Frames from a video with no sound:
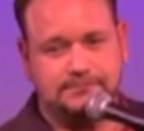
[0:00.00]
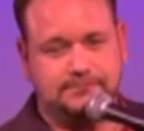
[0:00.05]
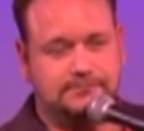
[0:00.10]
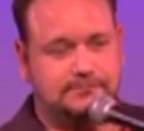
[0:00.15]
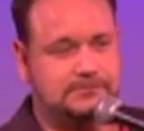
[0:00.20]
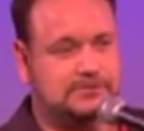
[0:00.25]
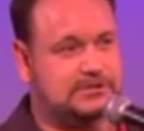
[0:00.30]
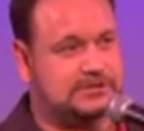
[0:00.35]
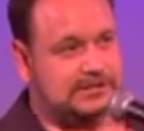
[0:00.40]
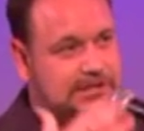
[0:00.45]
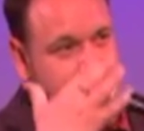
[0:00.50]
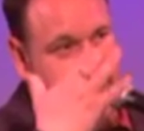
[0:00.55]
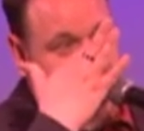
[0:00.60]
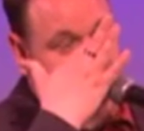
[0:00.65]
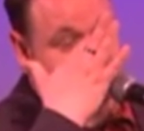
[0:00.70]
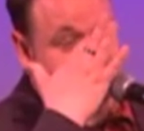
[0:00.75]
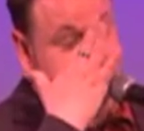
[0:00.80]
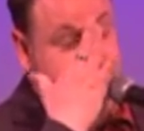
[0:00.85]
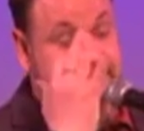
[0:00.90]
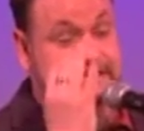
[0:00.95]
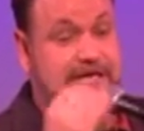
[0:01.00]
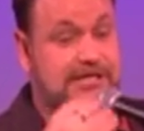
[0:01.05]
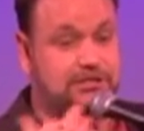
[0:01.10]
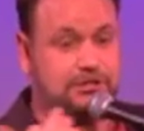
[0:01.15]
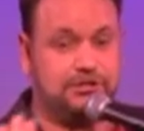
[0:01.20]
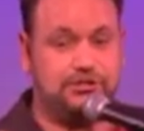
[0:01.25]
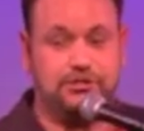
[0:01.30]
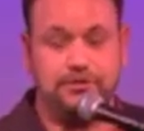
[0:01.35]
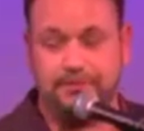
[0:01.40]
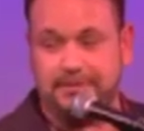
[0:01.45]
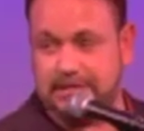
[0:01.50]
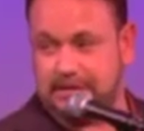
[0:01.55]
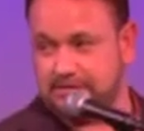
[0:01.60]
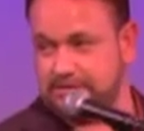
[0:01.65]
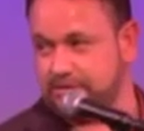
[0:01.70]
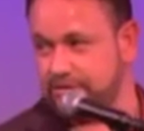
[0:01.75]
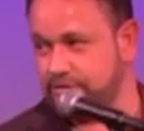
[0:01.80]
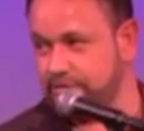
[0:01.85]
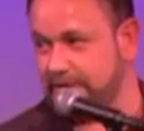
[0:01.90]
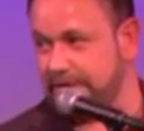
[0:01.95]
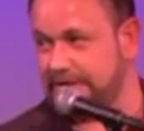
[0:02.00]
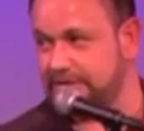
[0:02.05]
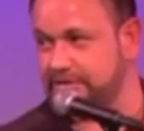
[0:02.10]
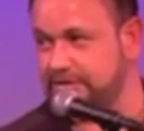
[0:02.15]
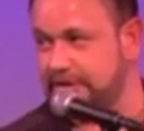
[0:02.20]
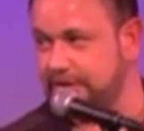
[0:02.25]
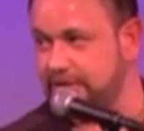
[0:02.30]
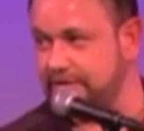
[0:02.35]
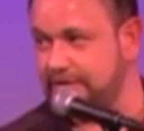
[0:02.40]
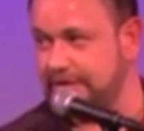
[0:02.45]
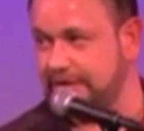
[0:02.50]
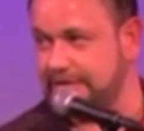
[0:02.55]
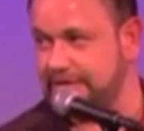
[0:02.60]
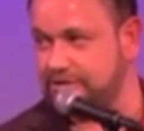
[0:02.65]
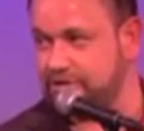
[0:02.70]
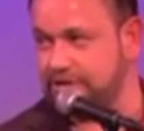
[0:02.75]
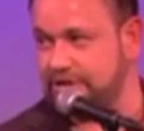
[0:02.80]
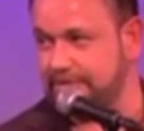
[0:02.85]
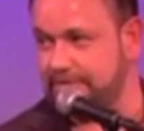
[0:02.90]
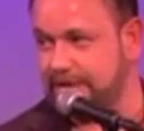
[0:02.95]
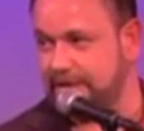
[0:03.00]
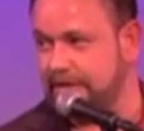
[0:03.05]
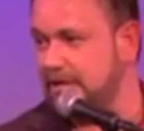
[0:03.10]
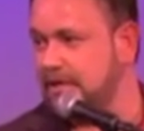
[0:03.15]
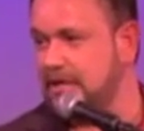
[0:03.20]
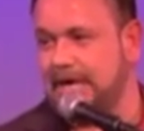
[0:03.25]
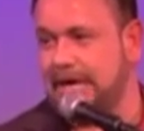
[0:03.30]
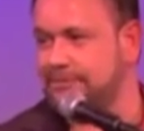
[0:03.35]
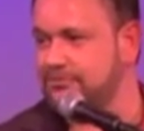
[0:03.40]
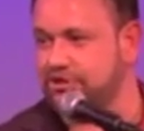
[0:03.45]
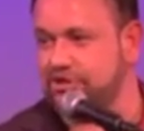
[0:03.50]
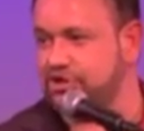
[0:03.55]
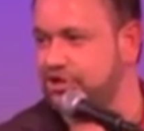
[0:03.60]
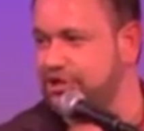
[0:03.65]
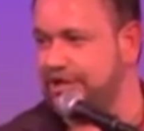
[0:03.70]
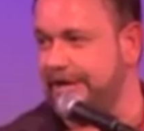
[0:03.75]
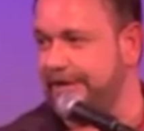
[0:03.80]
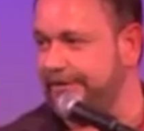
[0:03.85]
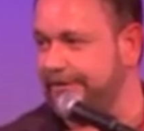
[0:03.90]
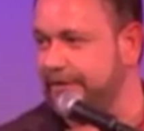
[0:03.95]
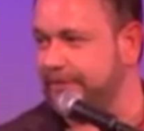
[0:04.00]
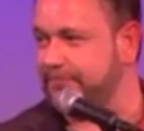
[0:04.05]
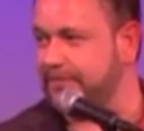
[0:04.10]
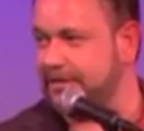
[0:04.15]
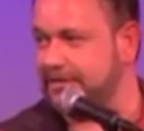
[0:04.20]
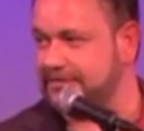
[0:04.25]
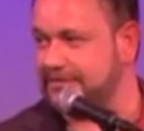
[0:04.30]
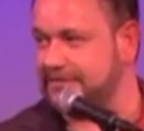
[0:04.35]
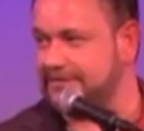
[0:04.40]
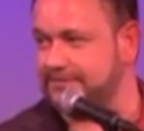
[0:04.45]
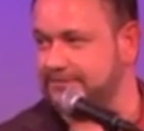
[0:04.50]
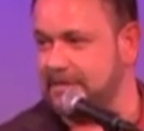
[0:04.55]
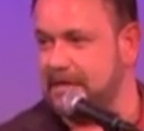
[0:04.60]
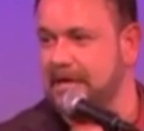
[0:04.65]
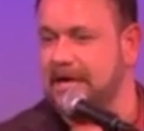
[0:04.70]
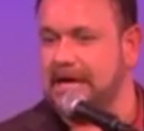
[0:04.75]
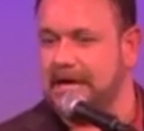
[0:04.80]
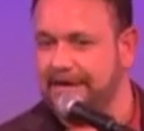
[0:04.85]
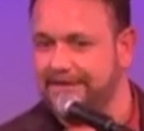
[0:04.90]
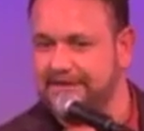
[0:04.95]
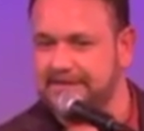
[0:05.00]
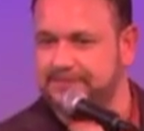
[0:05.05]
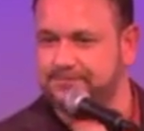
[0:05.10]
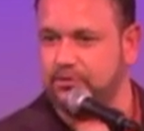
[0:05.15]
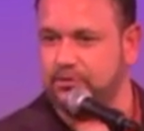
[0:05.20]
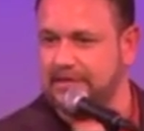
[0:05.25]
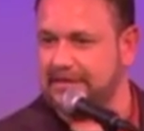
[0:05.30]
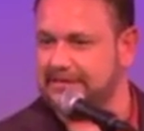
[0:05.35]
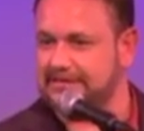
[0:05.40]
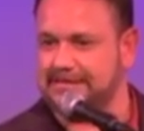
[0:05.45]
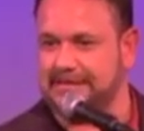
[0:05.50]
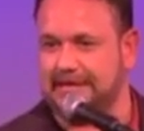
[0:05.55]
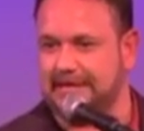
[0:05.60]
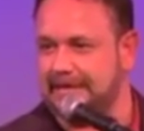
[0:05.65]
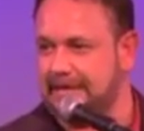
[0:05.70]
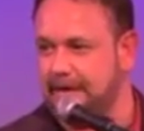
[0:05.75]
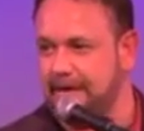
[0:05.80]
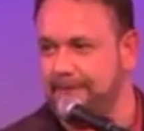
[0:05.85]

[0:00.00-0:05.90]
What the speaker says: Because I don't think he's actually 2 pounds underweight, so I don't think he's chubby. I'm just sharing because at this point it's like a